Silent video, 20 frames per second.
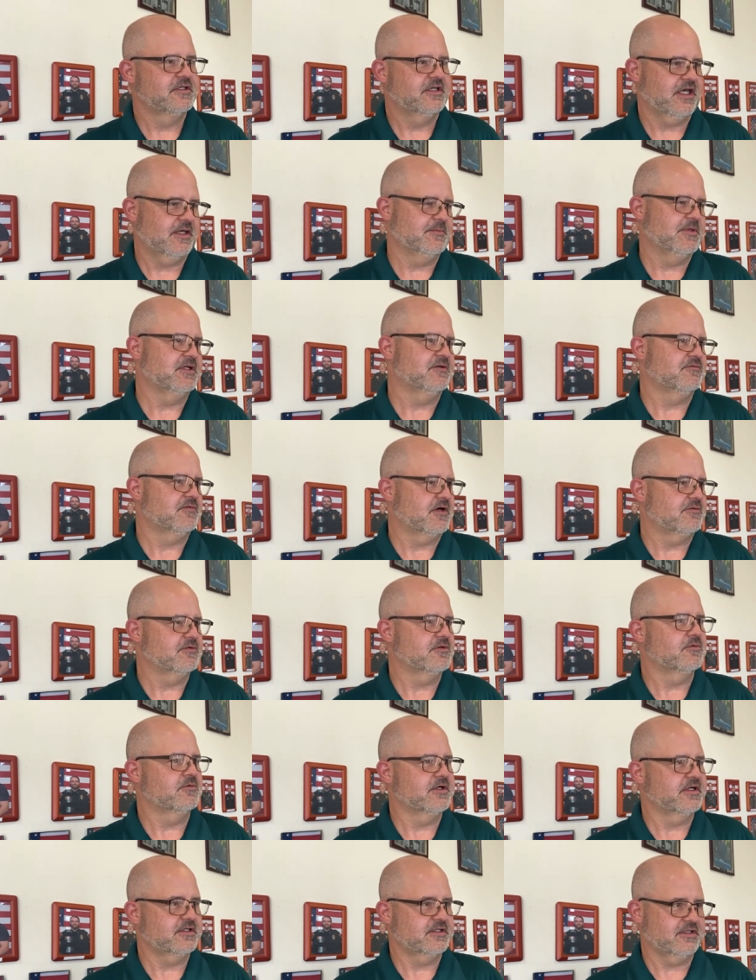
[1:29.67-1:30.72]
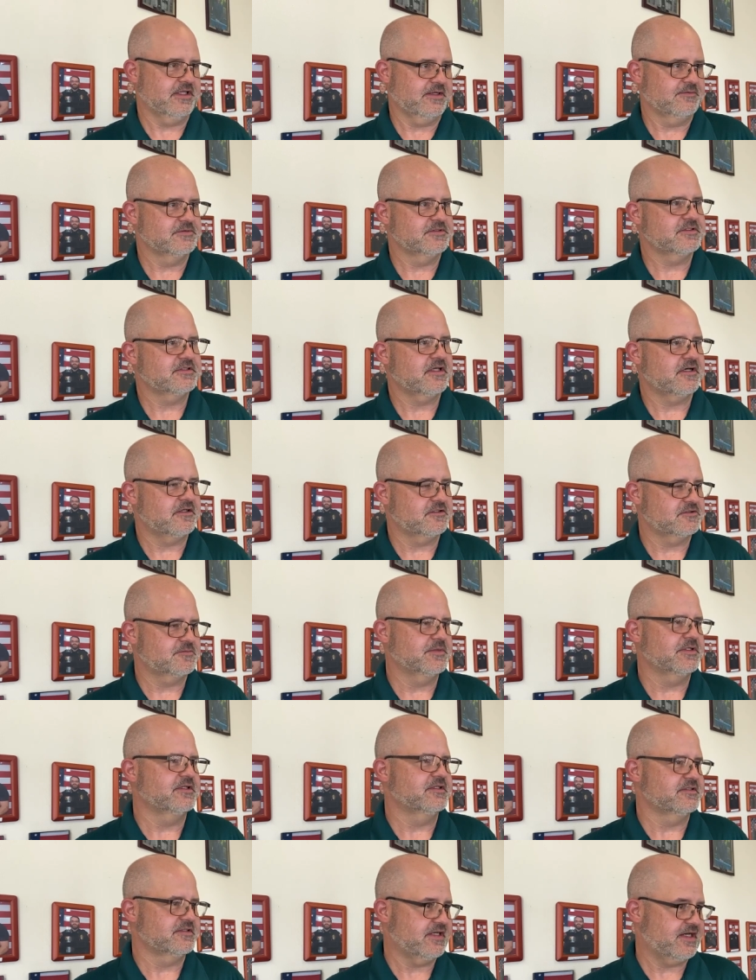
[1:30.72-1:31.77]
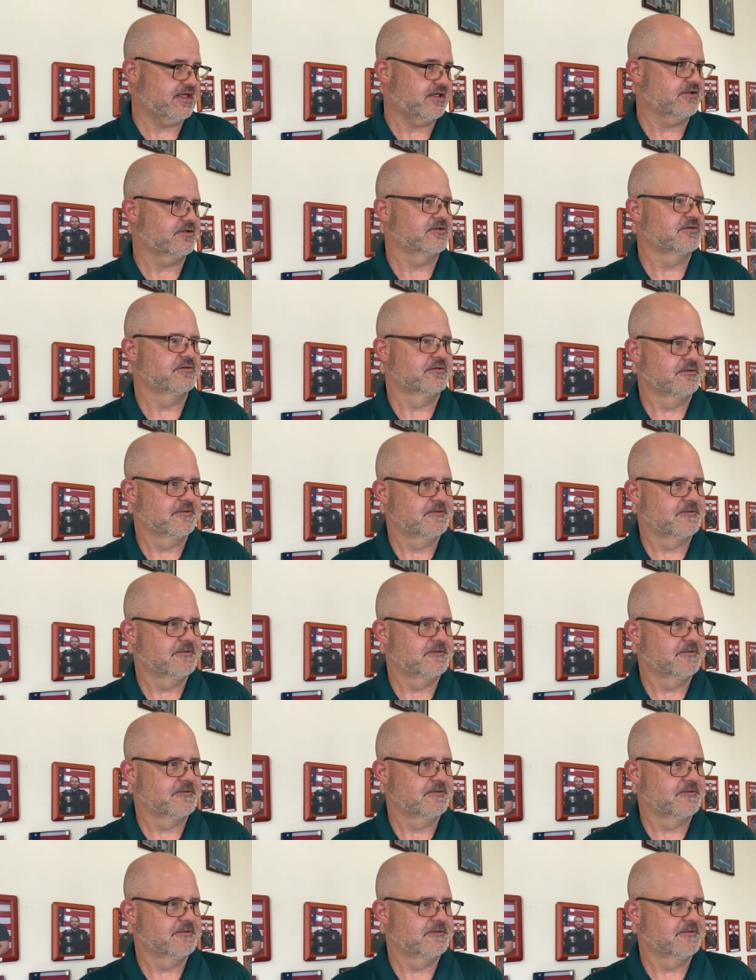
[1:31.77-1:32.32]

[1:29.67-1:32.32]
had been involved with the wreck and he was at the hospital in Tyler.